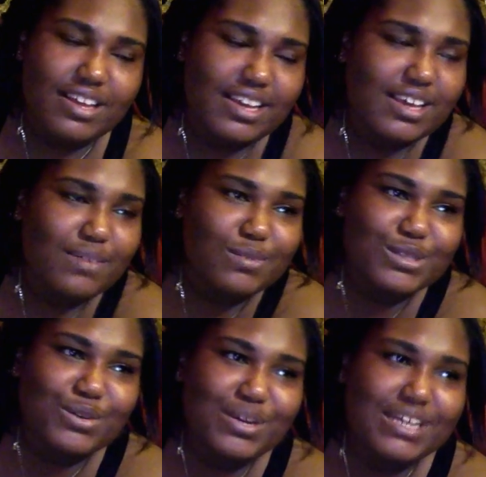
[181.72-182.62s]
Like, it was
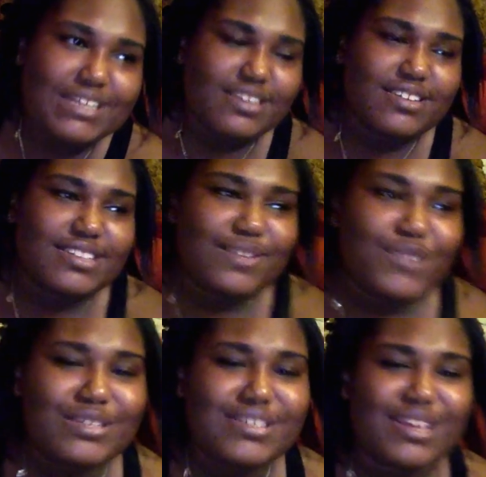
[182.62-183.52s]
crazy because at
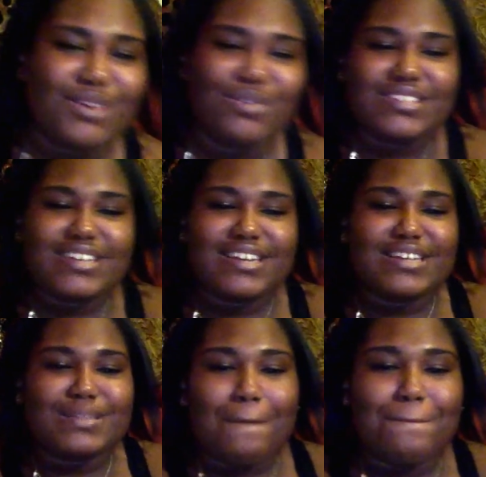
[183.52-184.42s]
first I was like, yo, this kid
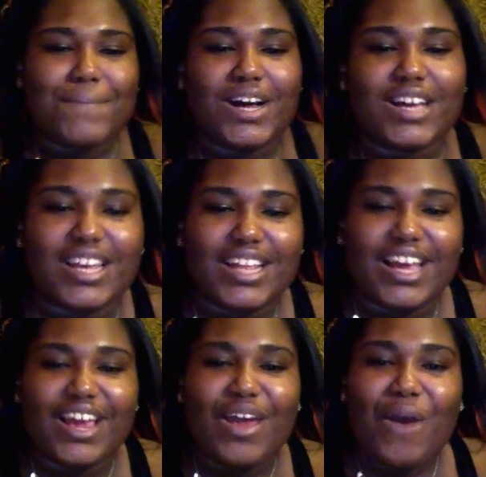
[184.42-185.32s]
is bugging.
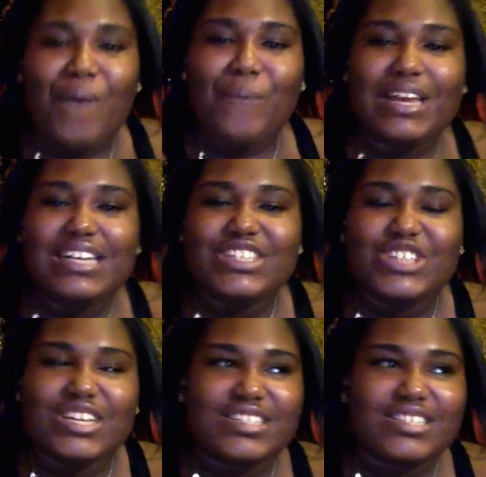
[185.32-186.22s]
Like, we
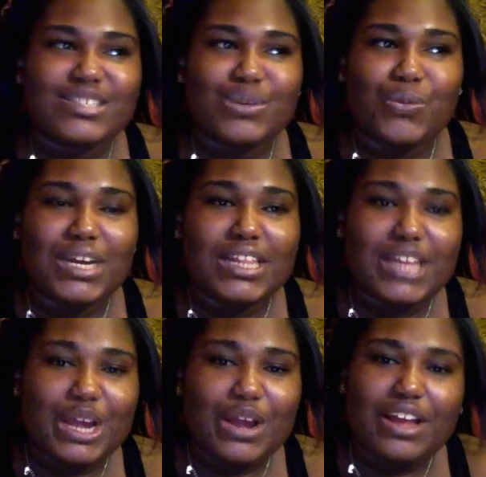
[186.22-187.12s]
just went in
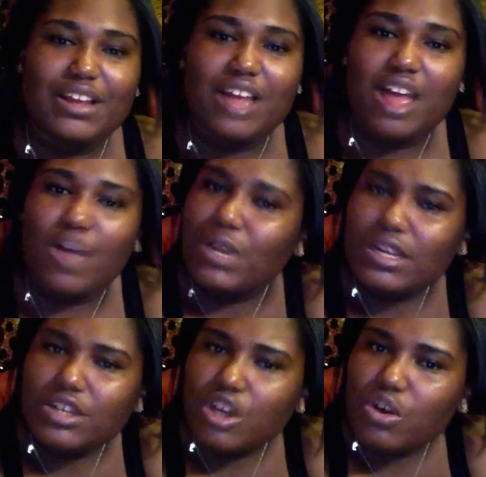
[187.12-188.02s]
there and we
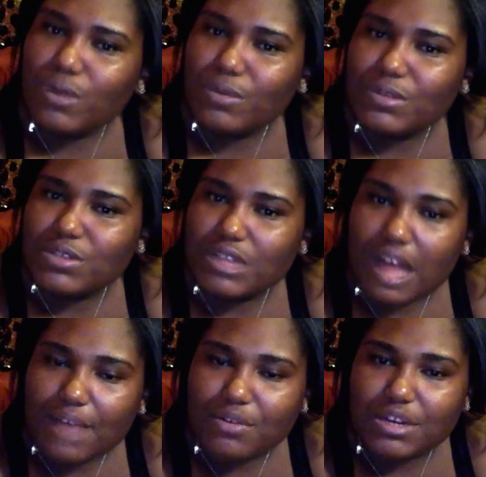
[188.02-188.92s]
didn't know it was
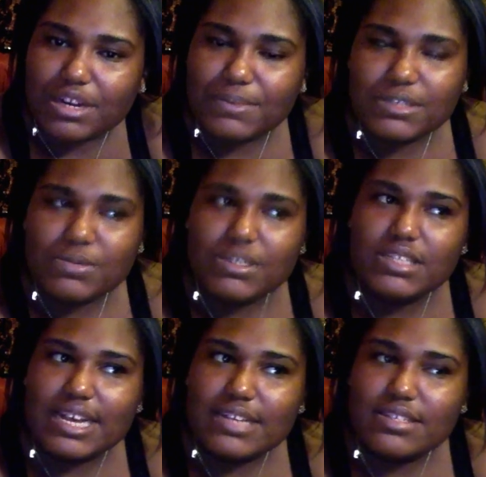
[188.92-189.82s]
live on air. We just wanted
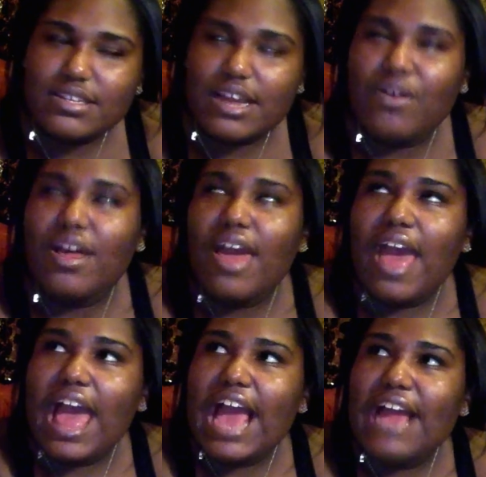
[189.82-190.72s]
to test it out.
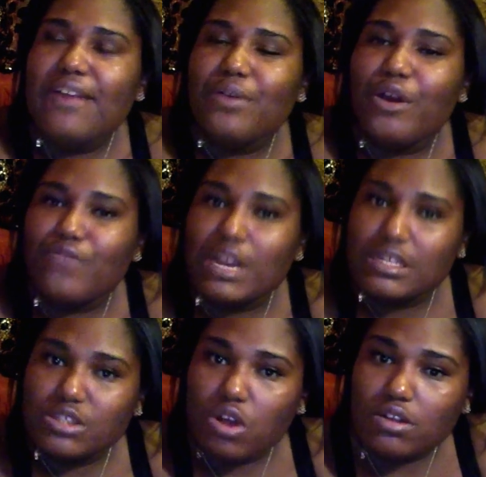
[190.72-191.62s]
And our
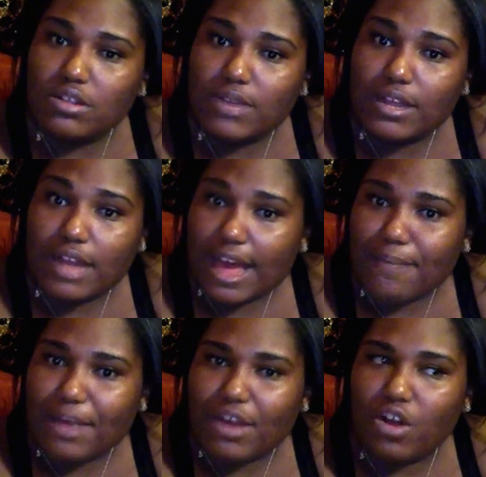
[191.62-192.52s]
friends called, like, I
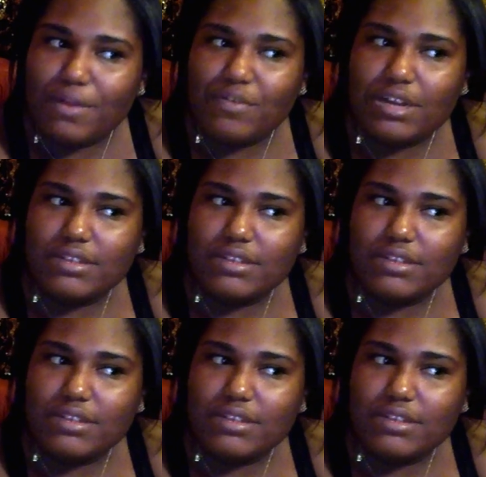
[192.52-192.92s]
called my friend.